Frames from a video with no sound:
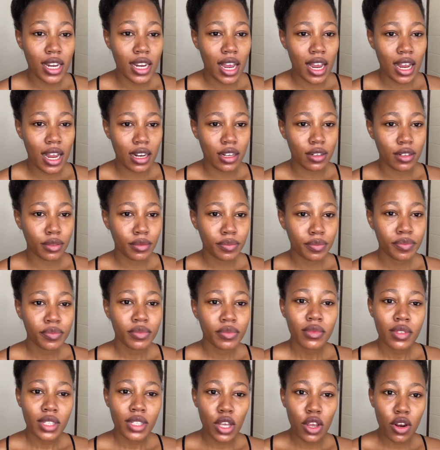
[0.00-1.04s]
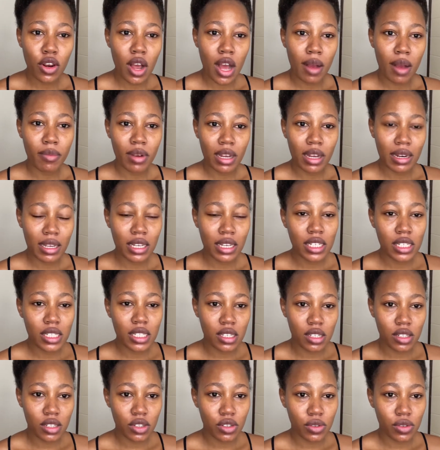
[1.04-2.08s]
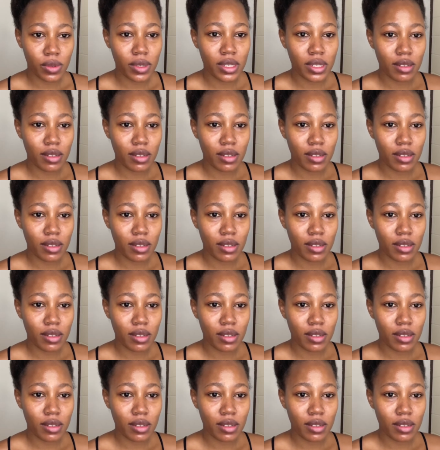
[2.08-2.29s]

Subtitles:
And you know, I'm gonna ease into it.